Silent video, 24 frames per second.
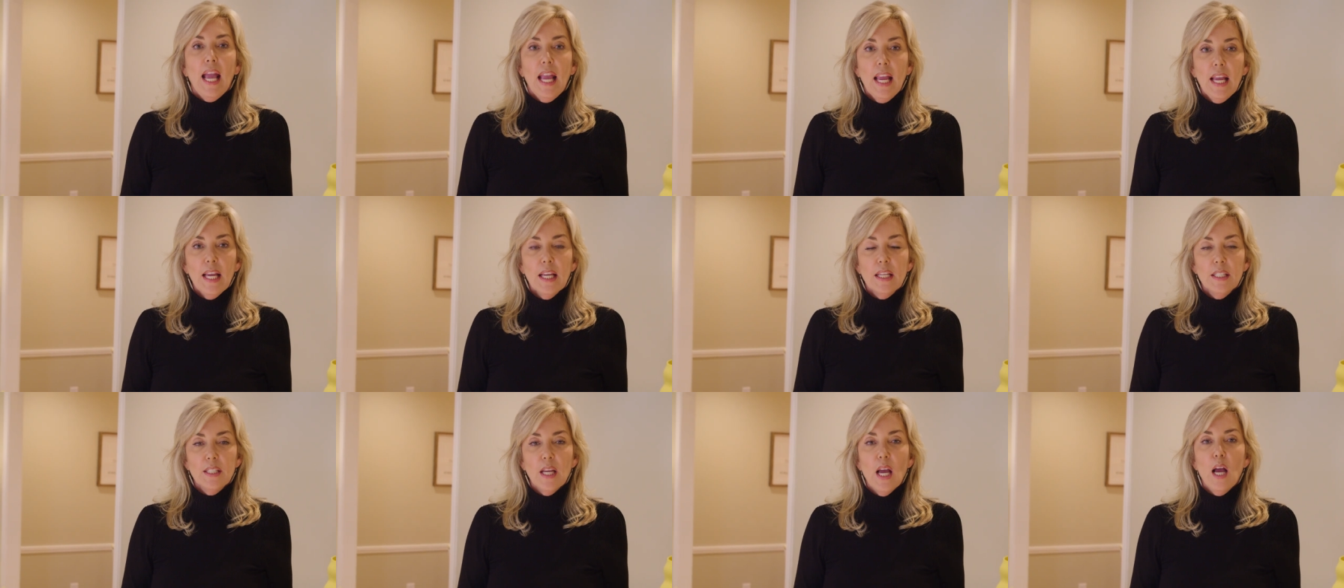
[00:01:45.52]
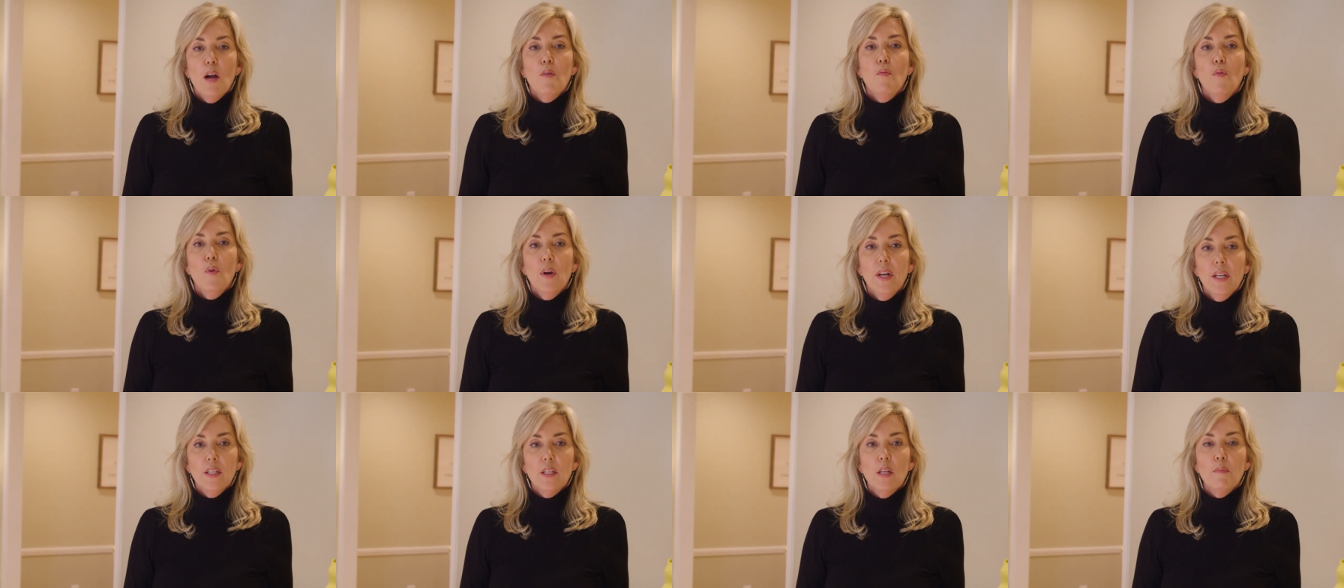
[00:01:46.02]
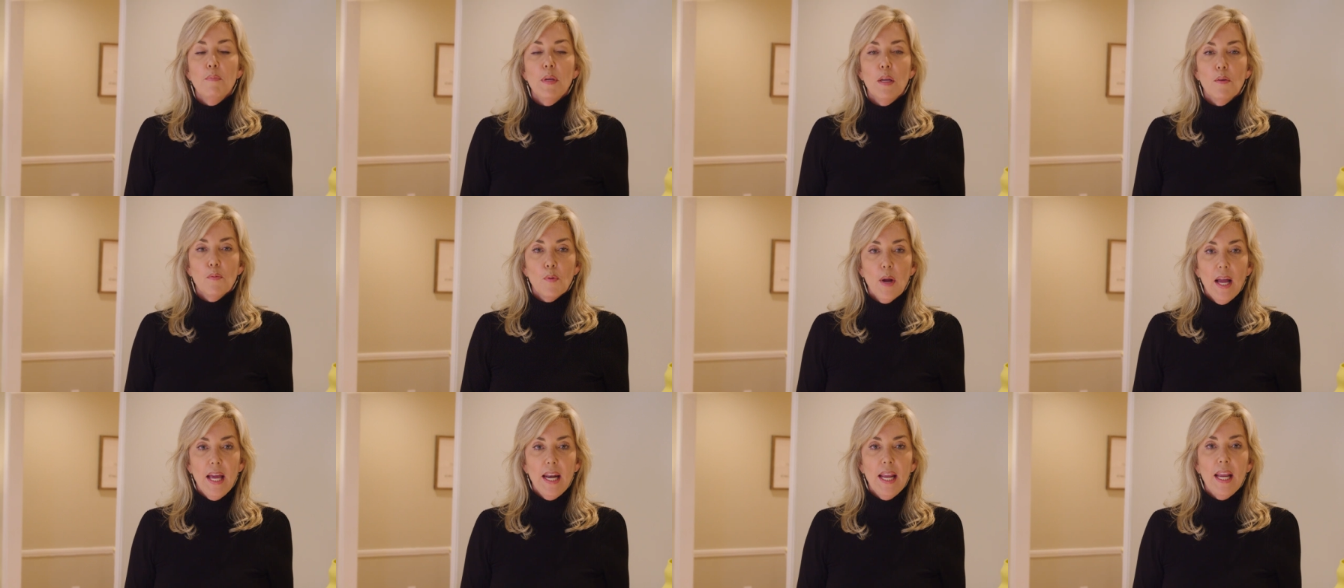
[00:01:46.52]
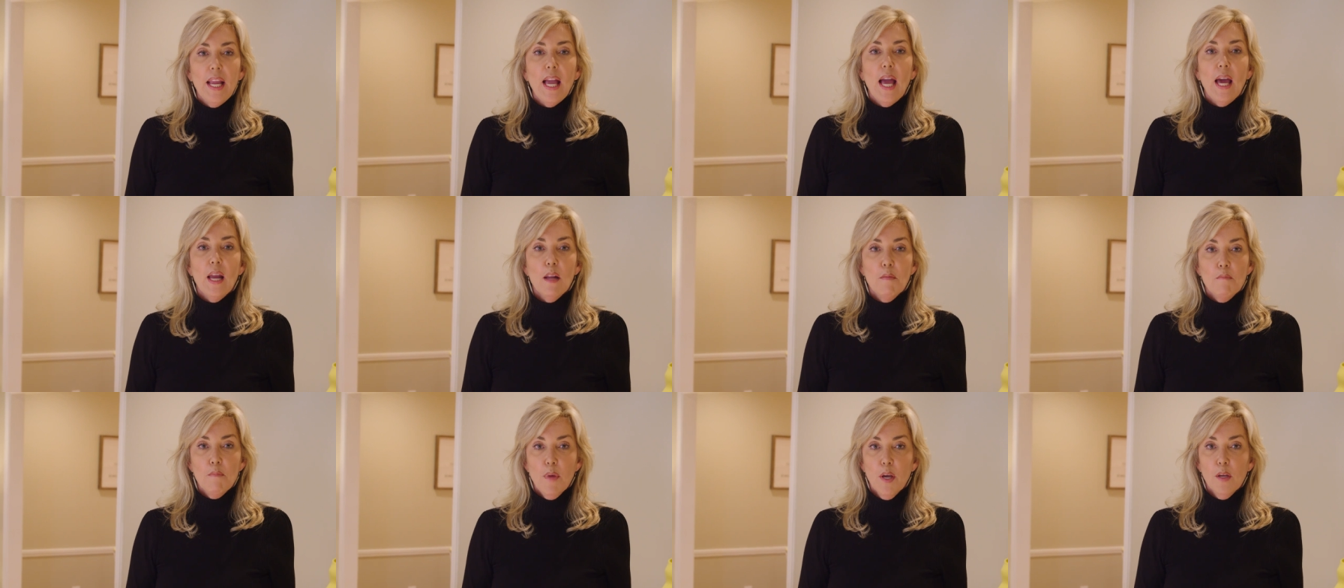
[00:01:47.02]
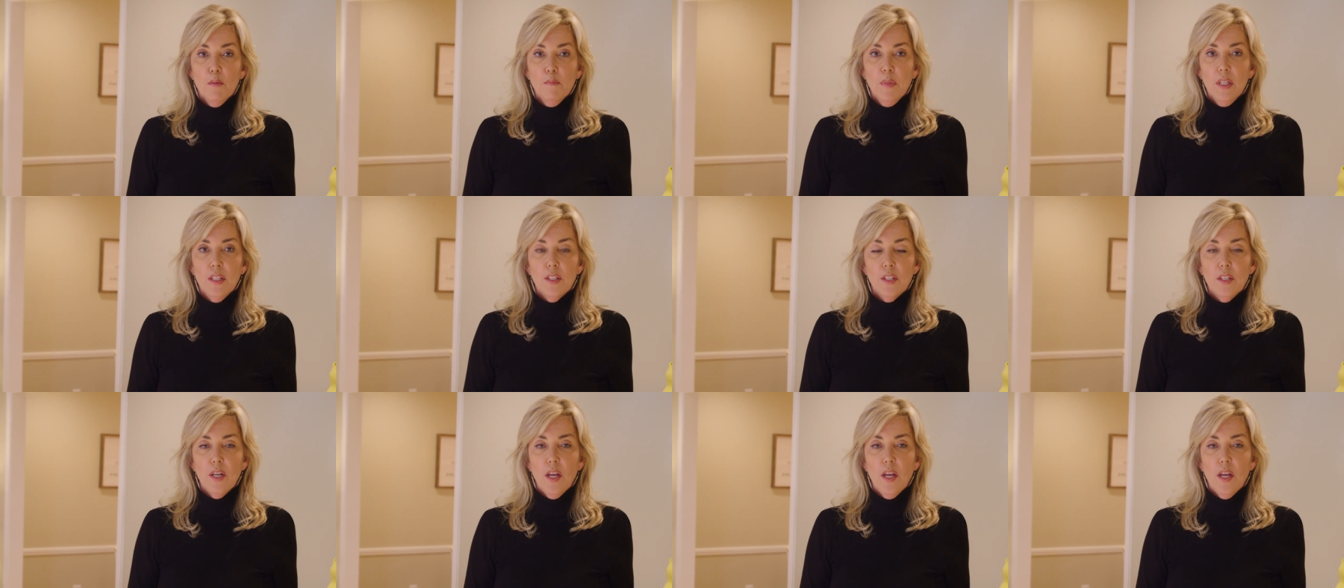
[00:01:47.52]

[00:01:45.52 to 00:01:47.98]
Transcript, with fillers: and I want it to be ready at a moment's